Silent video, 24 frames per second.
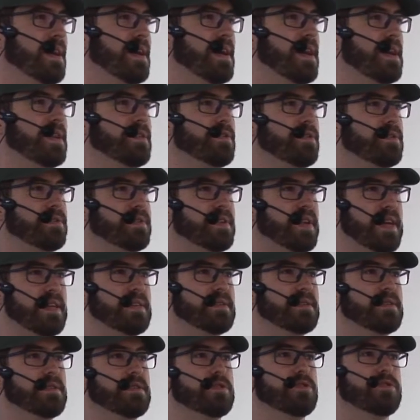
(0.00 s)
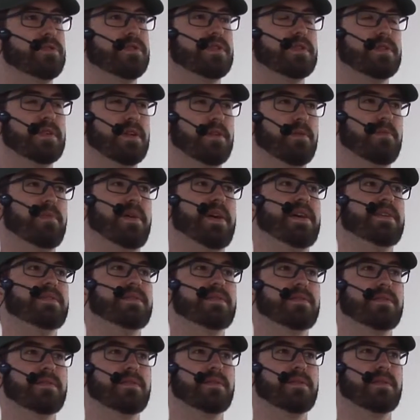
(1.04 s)
And your tests should still
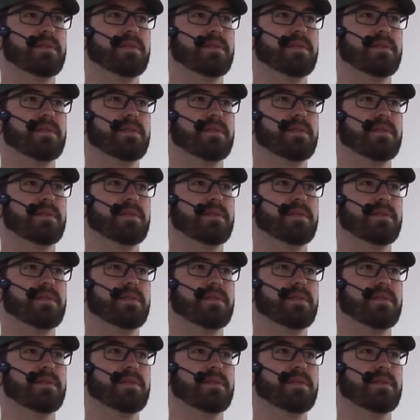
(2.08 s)
pass.